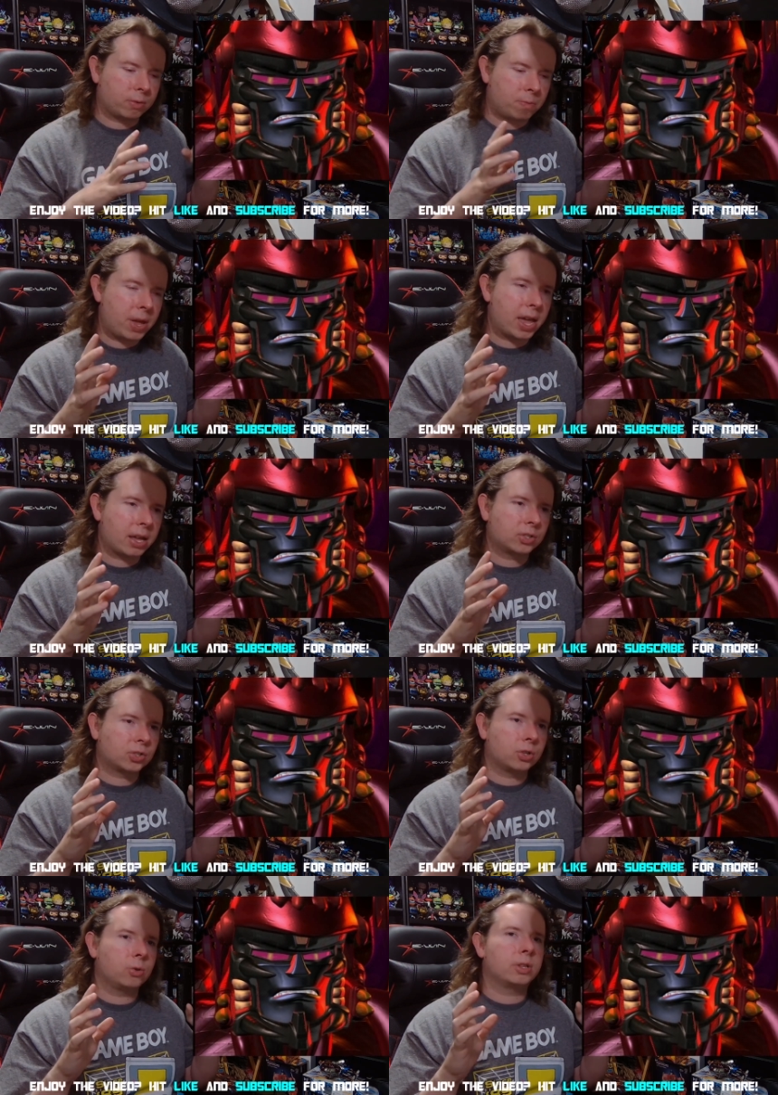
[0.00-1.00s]
big
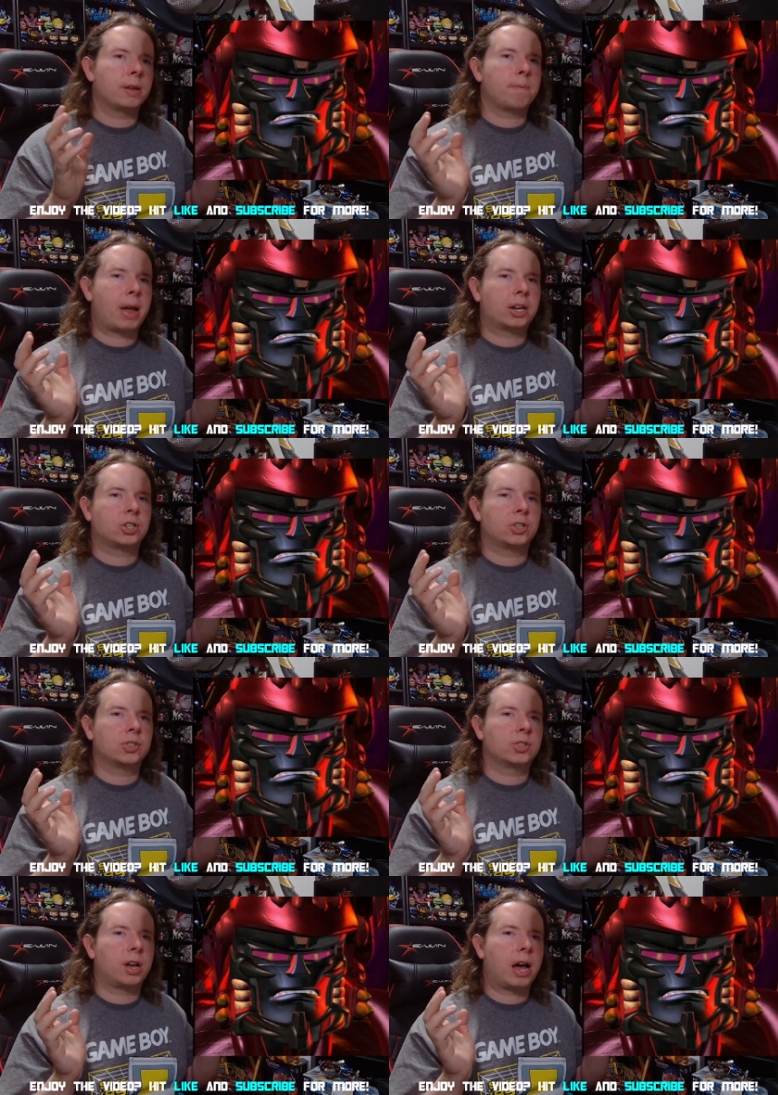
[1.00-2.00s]
suit that
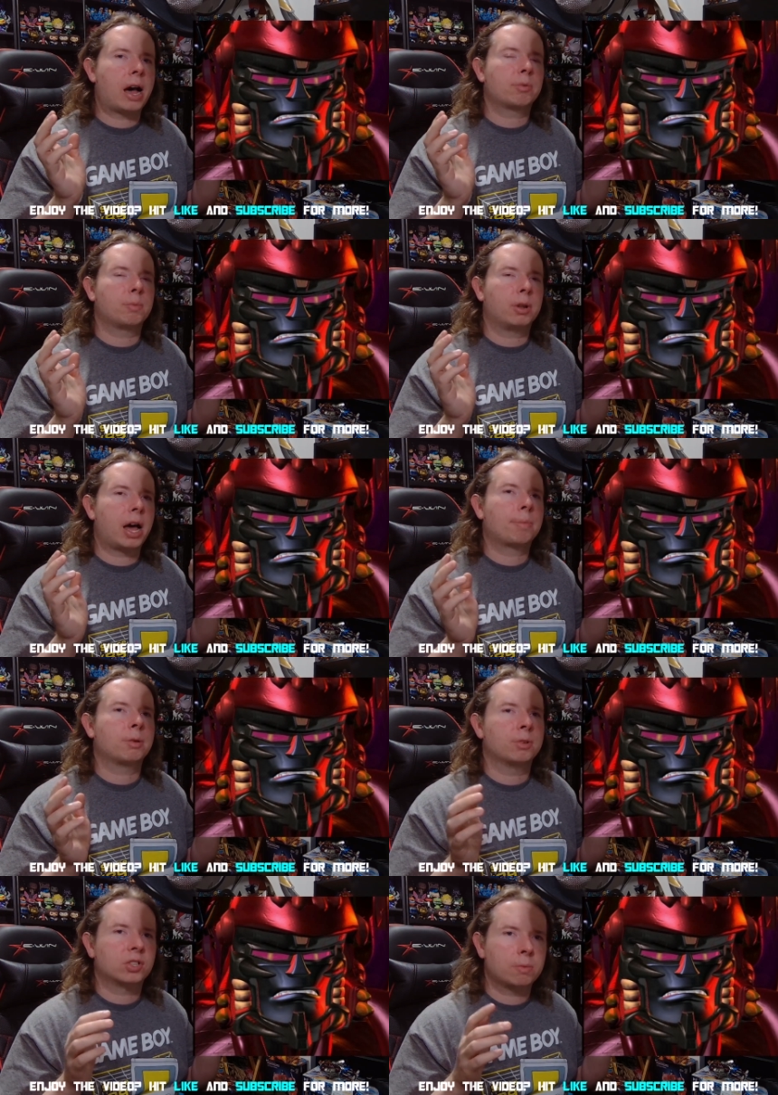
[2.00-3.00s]
matches Optimal
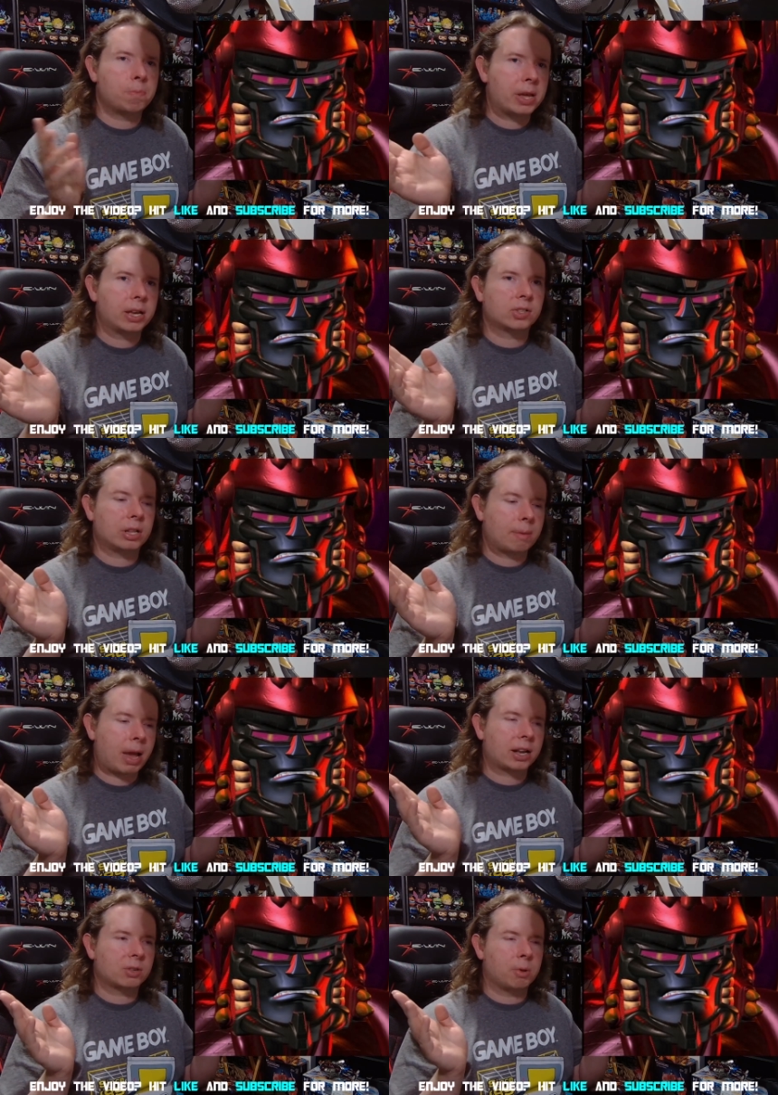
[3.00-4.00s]
Optimus, the biggest of the
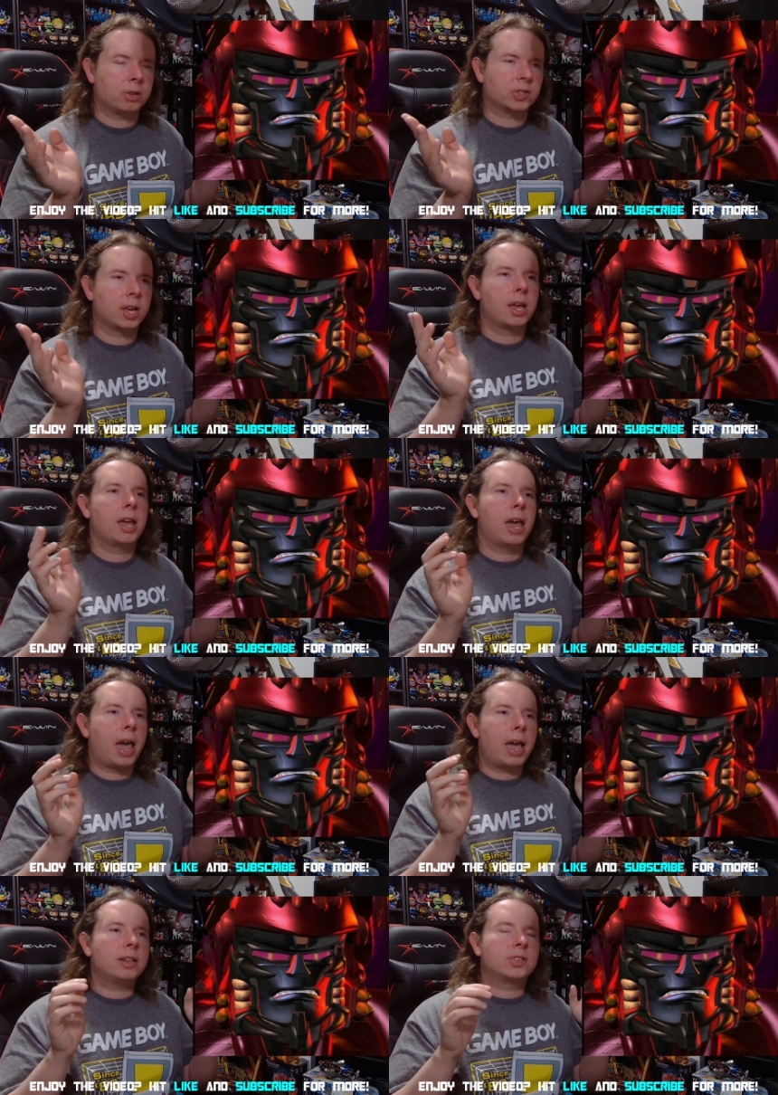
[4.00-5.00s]
Maximals,
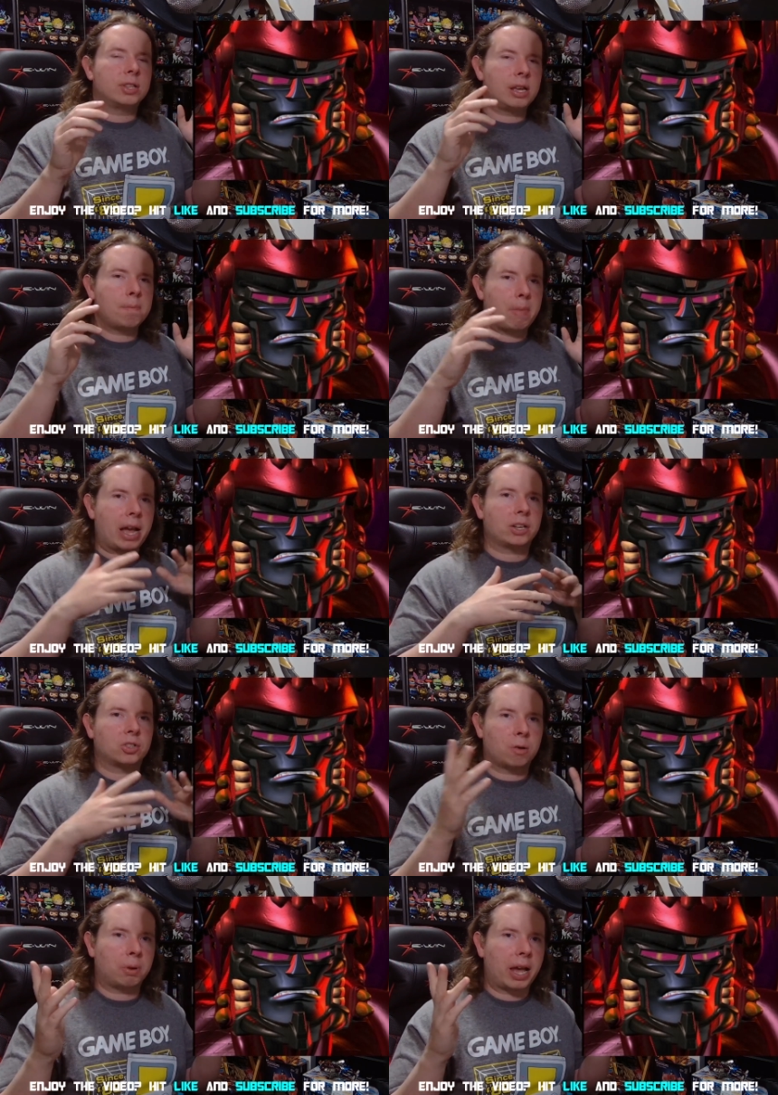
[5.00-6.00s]
hence the
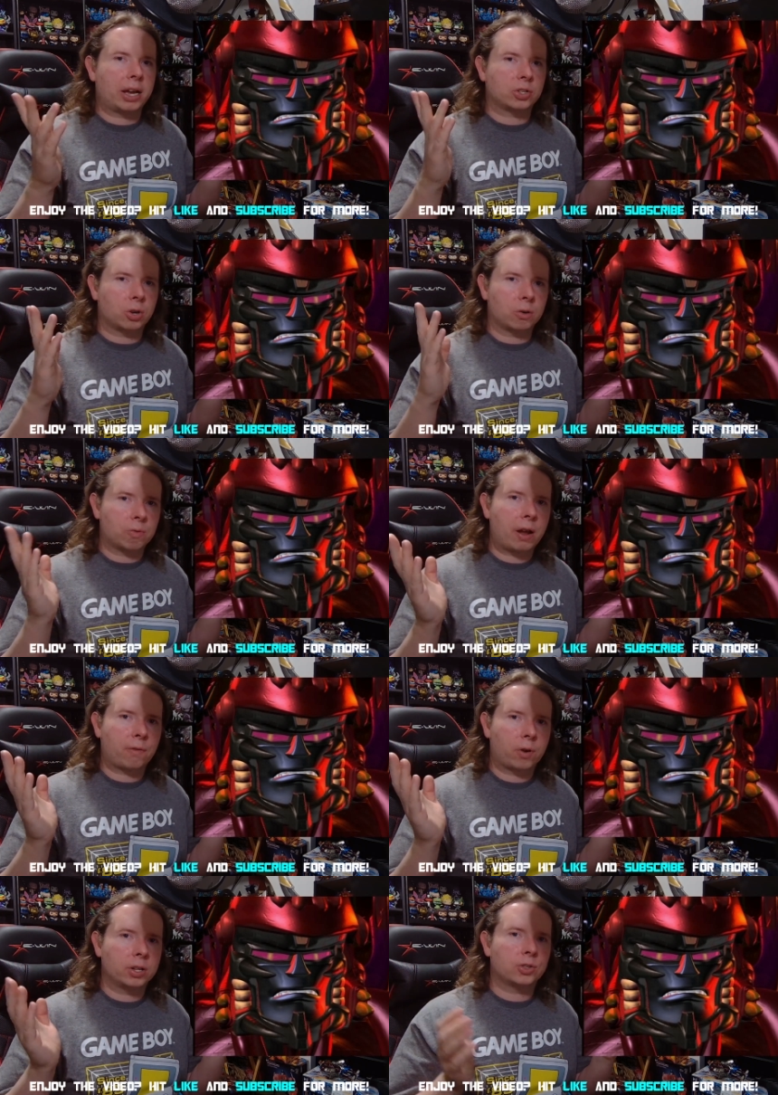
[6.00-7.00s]
Master Blaster
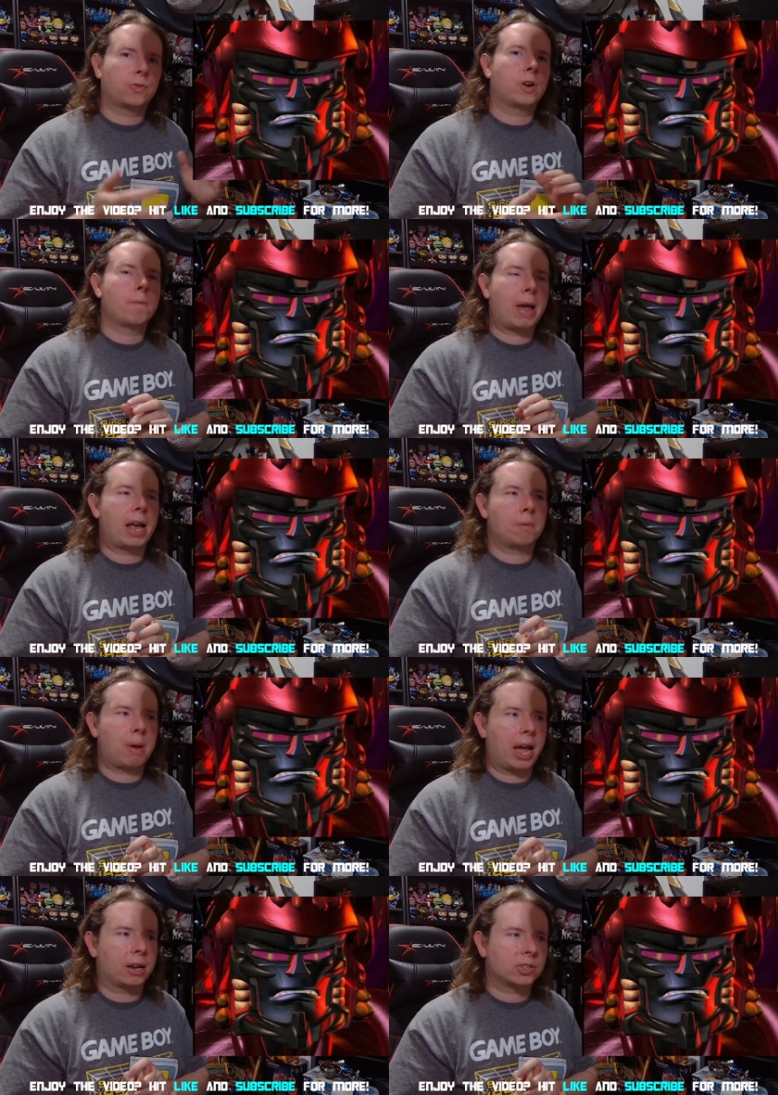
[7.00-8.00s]
reference from Mad
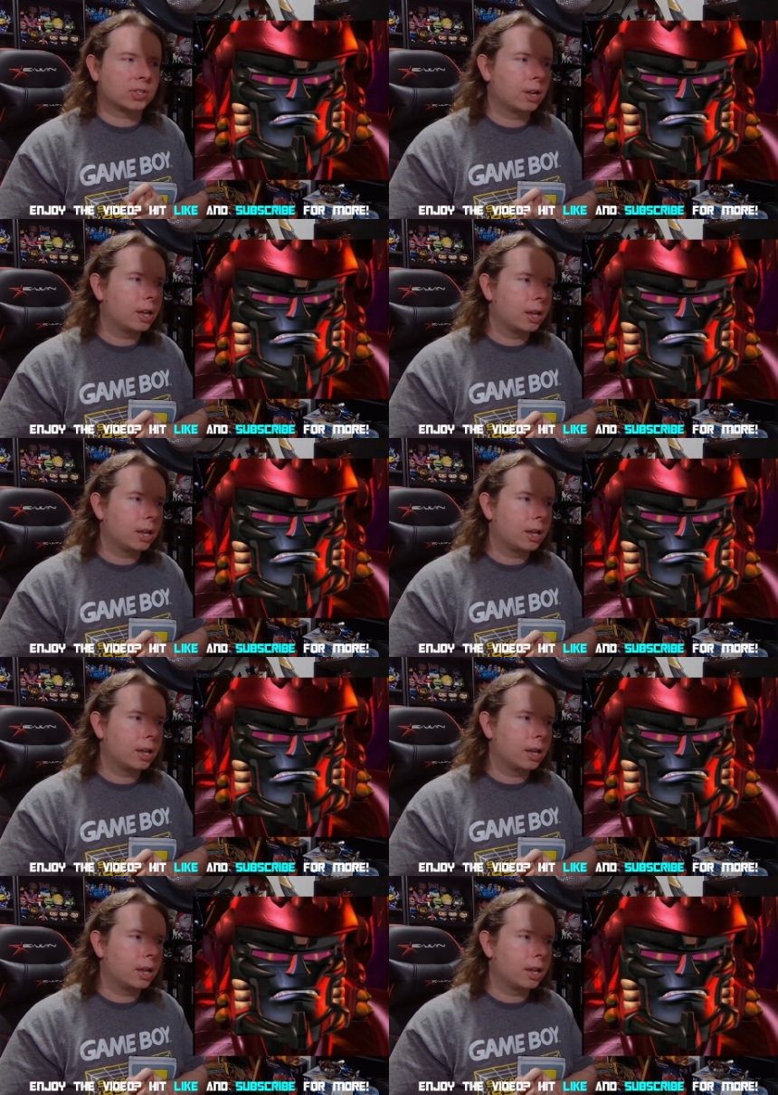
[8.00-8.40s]
Max.